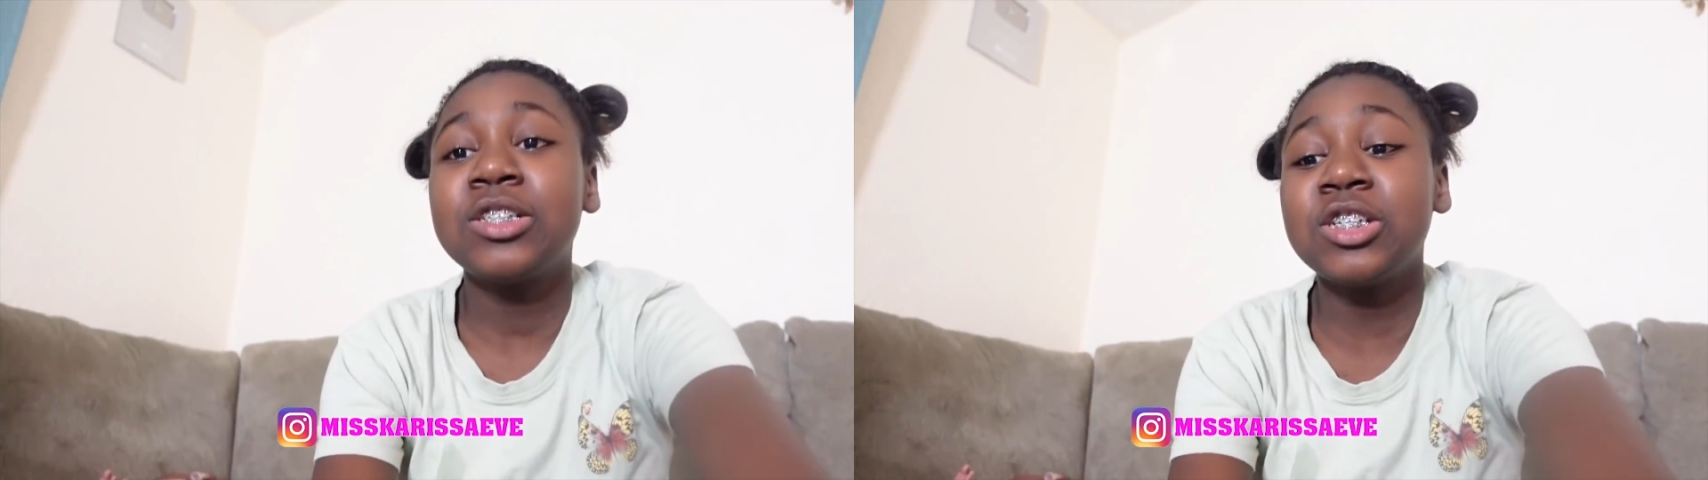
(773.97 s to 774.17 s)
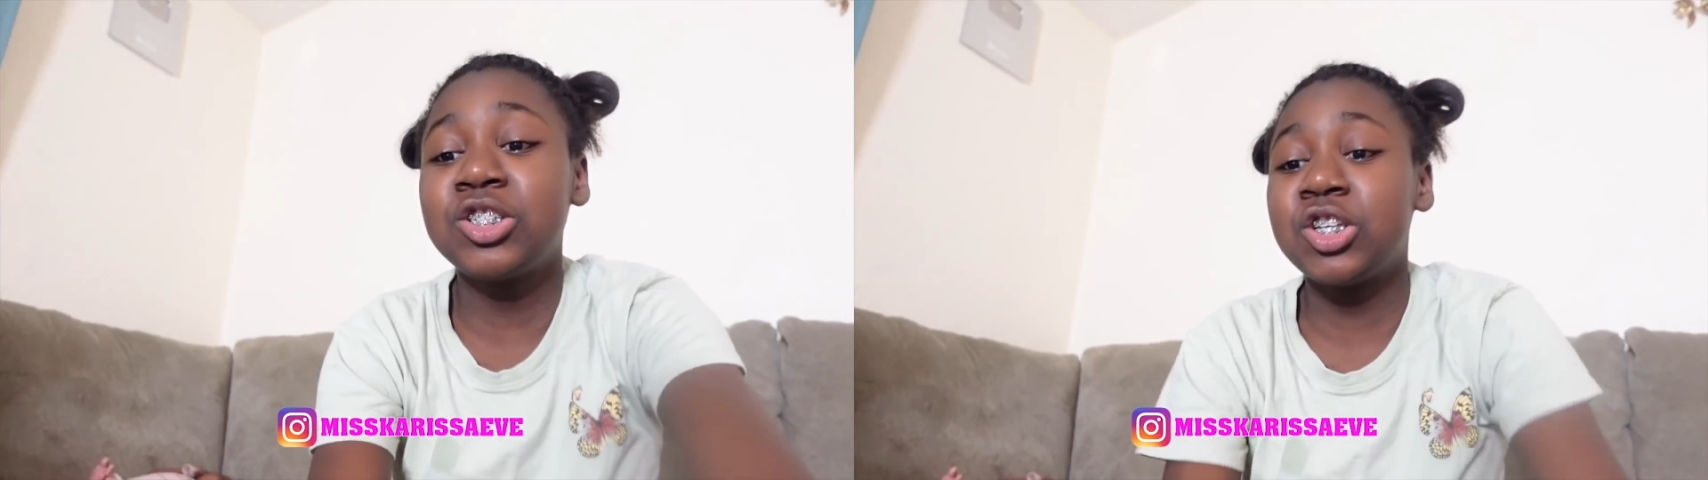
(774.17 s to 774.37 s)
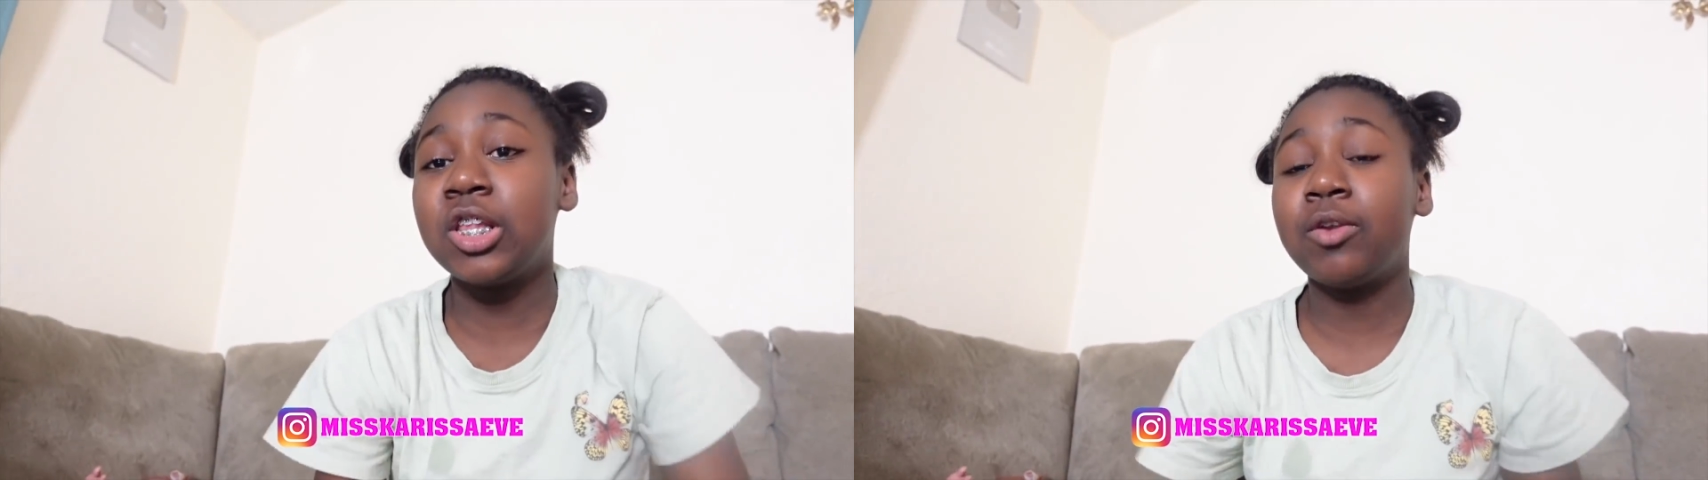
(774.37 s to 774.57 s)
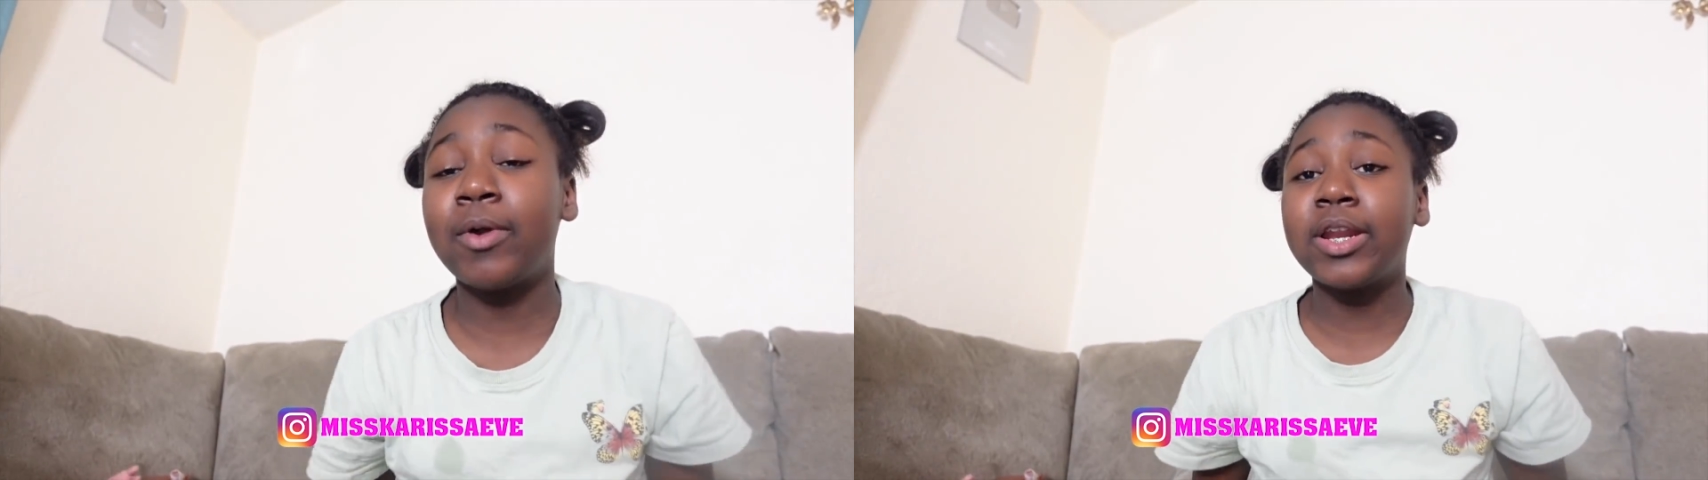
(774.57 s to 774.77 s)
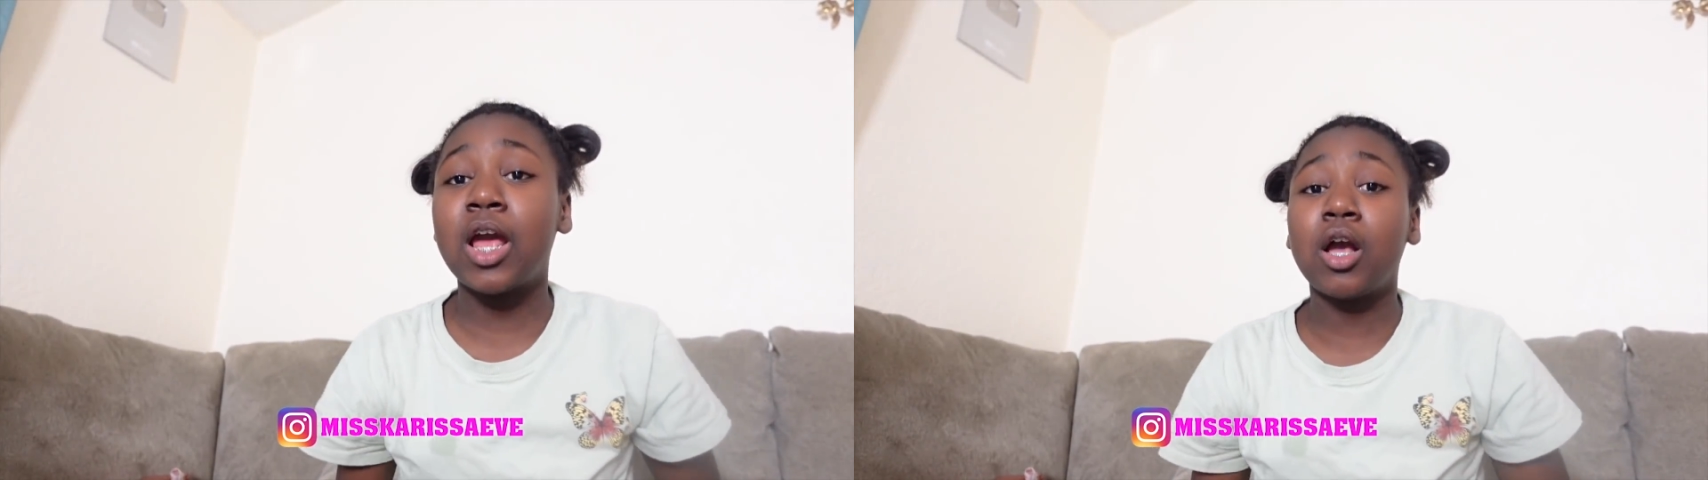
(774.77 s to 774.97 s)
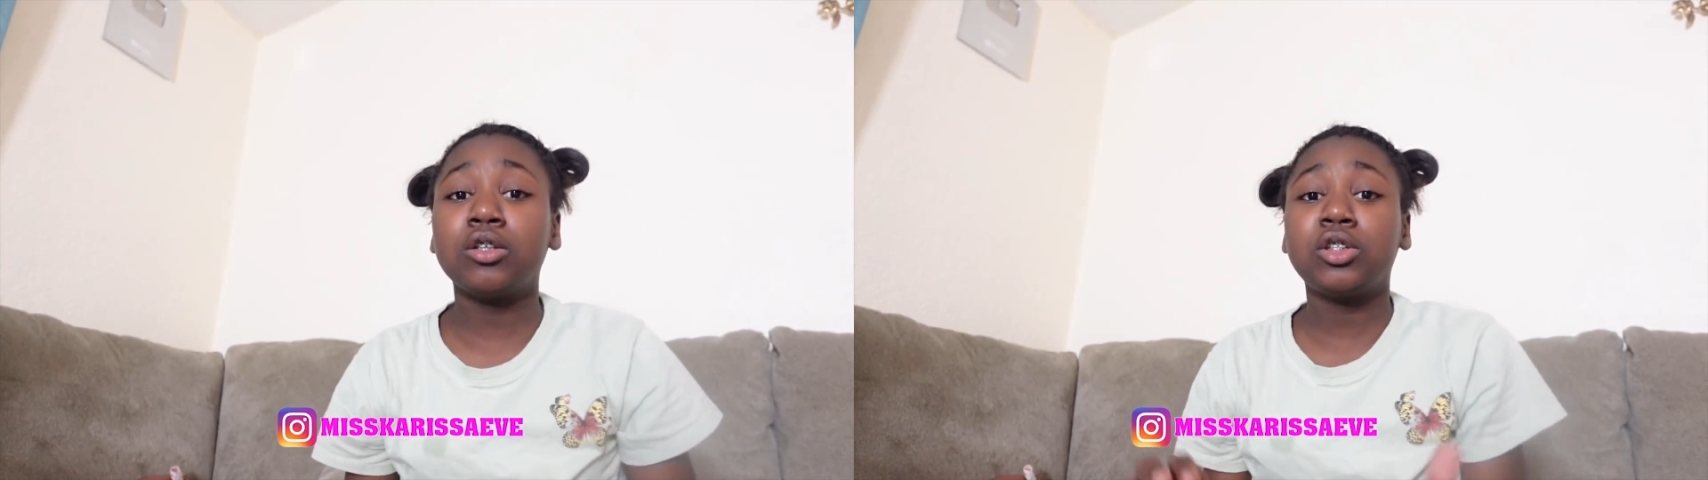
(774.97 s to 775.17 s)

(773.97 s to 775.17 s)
She's chilling right now,